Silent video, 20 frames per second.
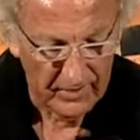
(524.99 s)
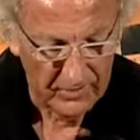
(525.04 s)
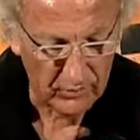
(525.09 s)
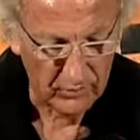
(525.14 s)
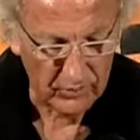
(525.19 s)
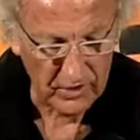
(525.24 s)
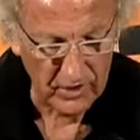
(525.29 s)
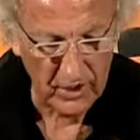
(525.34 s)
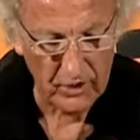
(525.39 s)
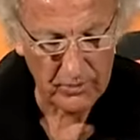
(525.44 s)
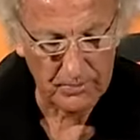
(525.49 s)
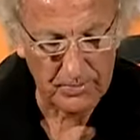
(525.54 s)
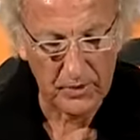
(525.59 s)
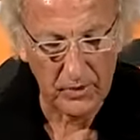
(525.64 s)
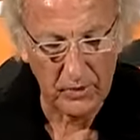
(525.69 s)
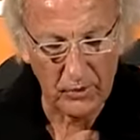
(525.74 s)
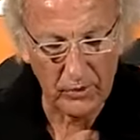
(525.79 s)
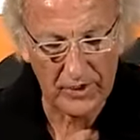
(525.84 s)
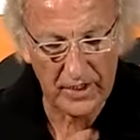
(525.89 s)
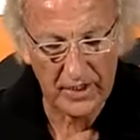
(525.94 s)
to a
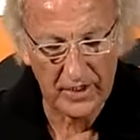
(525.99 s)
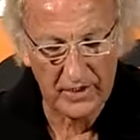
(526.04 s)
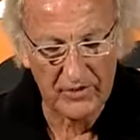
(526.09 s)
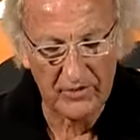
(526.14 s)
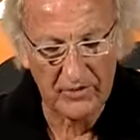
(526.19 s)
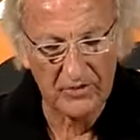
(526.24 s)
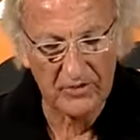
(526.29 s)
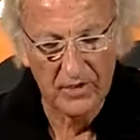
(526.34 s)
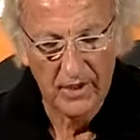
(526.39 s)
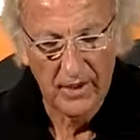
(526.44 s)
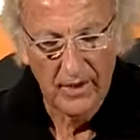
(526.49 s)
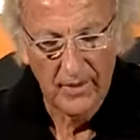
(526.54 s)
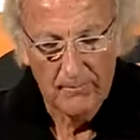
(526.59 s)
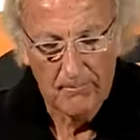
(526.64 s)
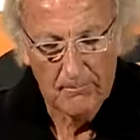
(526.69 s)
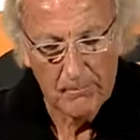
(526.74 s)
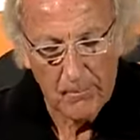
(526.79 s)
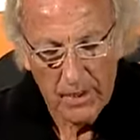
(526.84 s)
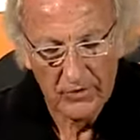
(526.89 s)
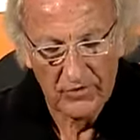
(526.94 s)
global audience
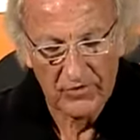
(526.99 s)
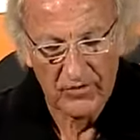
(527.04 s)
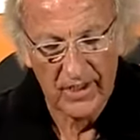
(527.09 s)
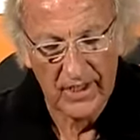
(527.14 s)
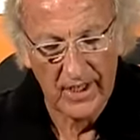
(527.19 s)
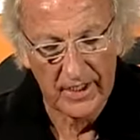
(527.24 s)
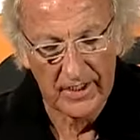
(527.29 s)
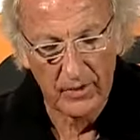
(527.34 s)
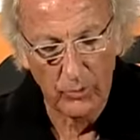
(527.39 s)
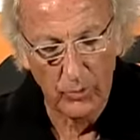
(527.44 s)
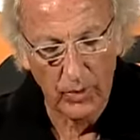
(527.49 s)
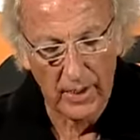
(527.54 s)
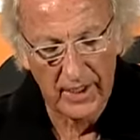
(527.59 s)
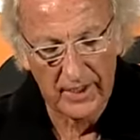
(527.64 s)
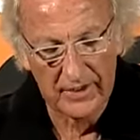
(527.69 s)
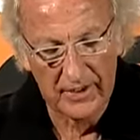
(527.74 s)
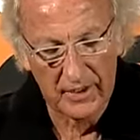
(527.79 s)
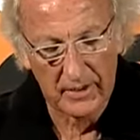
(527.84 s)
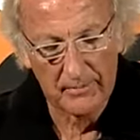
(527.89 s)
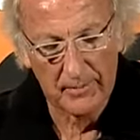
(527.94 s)
mostly
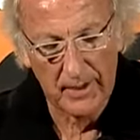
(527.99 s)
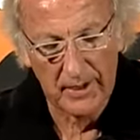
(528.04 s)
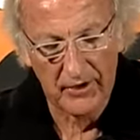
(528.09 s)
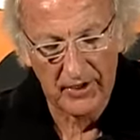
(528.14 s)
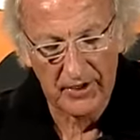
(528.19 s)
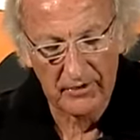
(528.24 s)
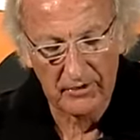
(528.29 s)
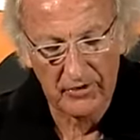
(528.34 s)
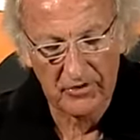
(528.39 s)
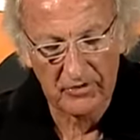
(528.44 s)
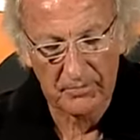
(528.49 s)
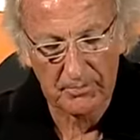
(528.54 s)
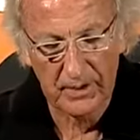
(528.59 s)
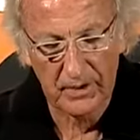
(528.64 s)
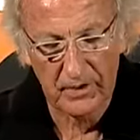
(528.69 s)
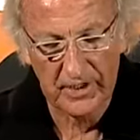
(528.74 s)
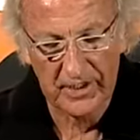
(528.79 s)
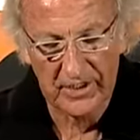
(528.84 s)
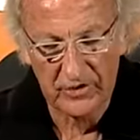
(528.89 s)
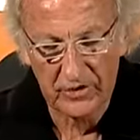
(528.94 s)
unaware that America is
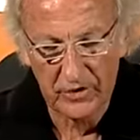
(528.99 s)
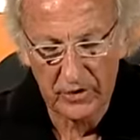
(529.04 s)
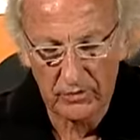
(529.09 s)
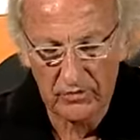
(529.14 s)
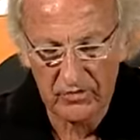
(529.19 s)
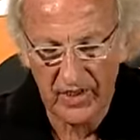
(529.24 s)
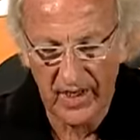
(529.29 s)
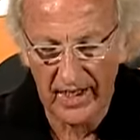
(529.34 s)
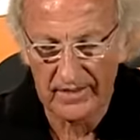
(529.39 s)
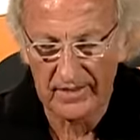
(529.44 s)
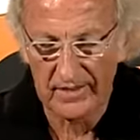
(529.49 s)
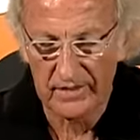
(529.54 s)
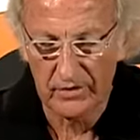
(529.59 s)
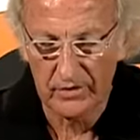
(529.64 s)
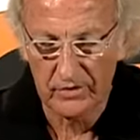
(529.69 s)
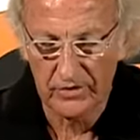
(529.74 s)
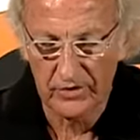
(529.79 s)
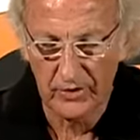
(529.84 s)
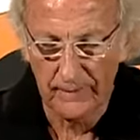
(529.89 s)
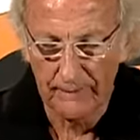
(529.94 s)
building new
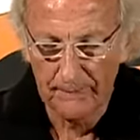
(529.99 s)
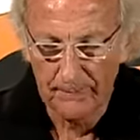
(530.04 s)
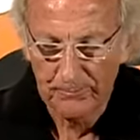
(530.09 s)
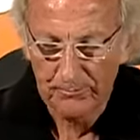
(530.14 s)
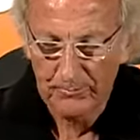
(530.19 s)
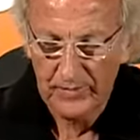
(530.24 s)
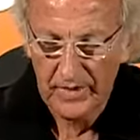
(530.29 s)
tactical nu